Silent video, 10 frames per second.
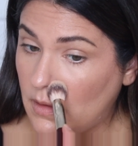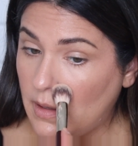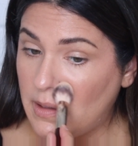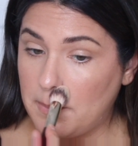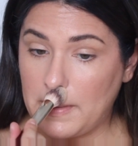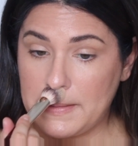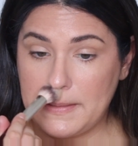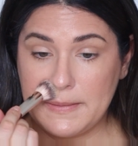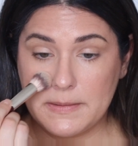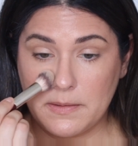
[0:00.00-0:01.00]
and in my
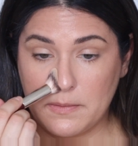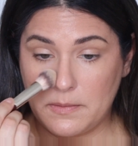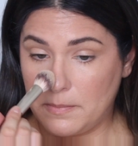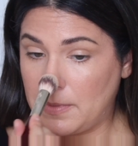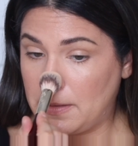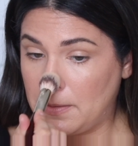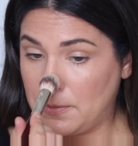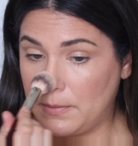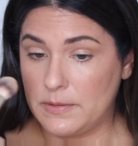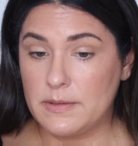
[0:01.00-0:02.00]
T-zone, my
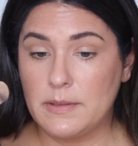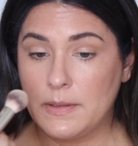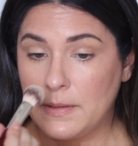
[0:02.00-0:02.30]
nose.